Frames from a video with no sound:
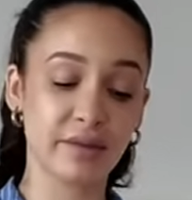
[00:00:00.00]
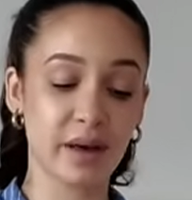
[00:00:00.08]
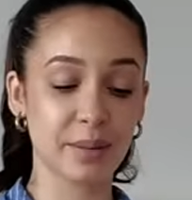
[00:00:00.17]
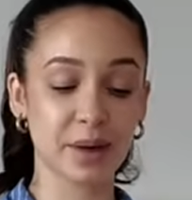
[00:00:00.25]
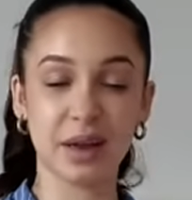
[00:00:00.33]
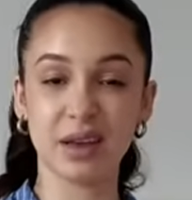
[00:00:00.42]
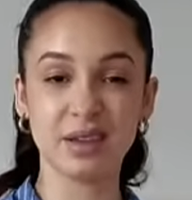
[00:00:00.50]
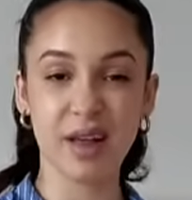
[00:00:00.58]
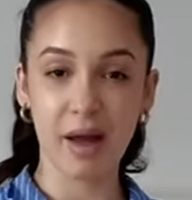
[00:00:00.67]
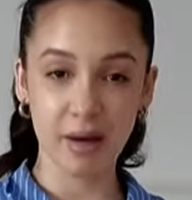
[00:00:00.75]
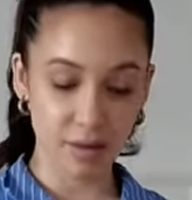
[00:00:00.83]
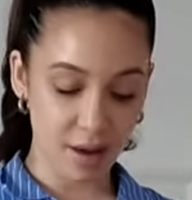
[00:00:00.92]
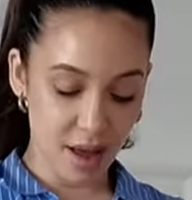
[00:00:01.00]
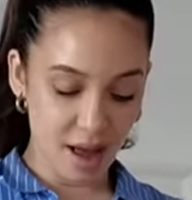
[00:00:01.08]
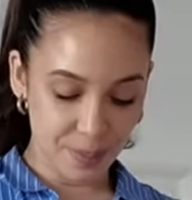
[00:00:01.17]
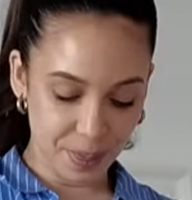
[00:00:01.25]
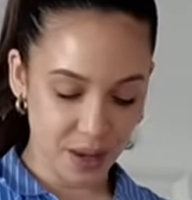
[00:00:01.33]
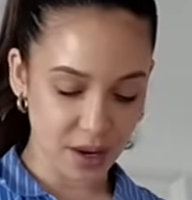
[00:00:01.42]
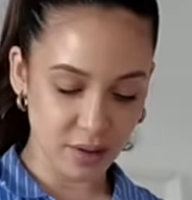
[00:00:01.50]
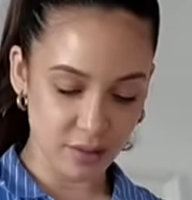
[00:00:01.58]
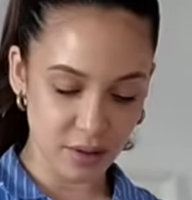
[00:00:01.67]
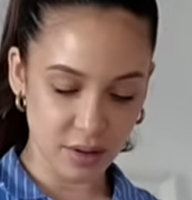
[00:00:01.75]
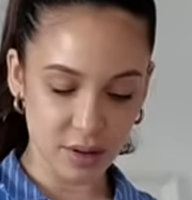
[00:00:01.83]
family, so I